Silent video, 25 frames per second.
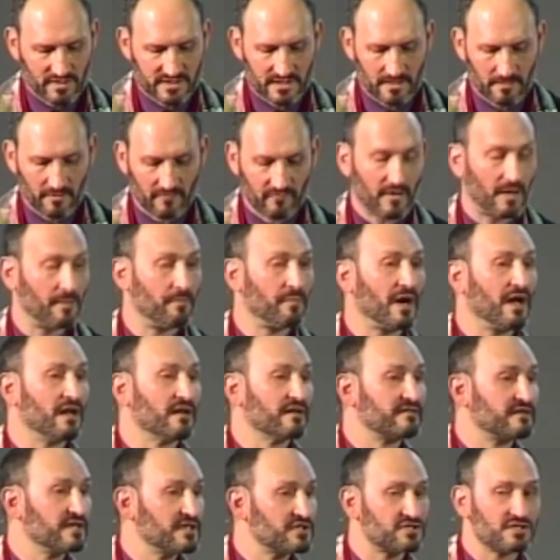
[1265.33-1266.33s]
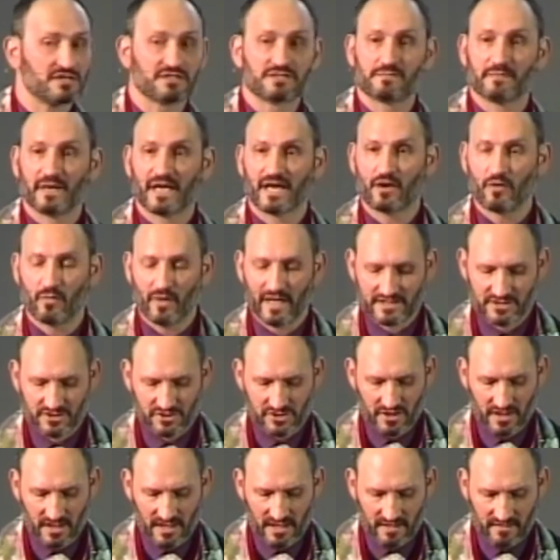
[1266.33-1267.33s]
while some of our politicians may
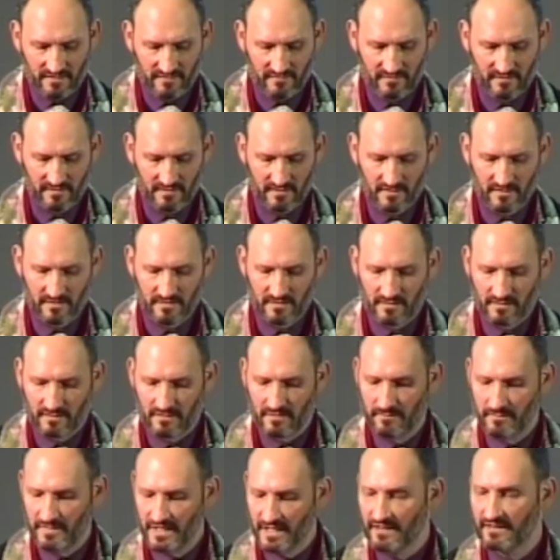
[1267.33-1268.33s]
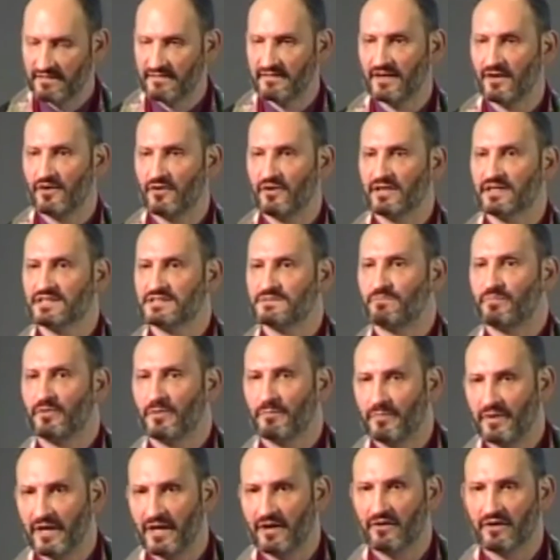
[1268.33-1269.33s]
question it, the military is
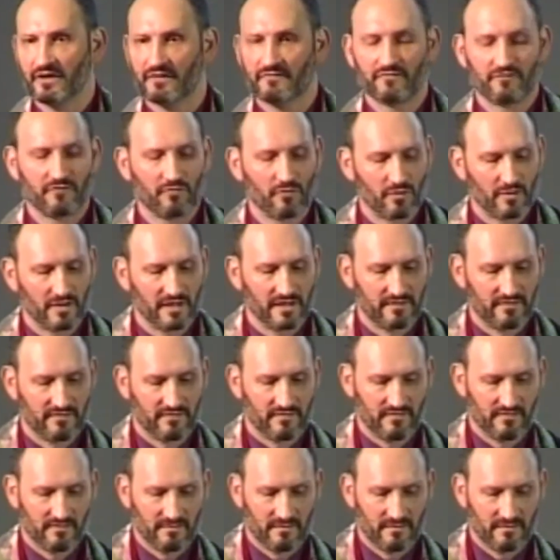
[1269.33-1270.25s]
preparing for it.